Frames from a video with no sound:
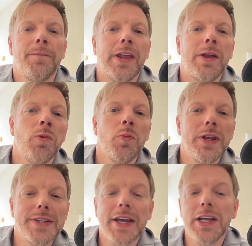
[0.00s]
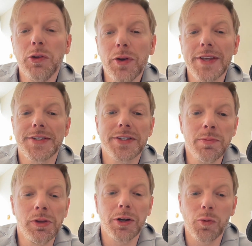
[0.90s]
And when we take a look at
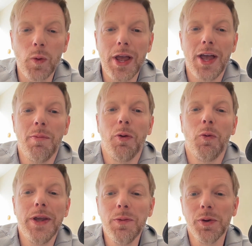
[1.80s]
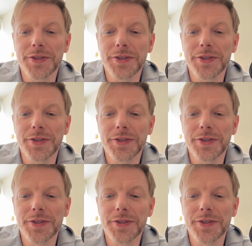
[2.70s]
SimilarWeb, we will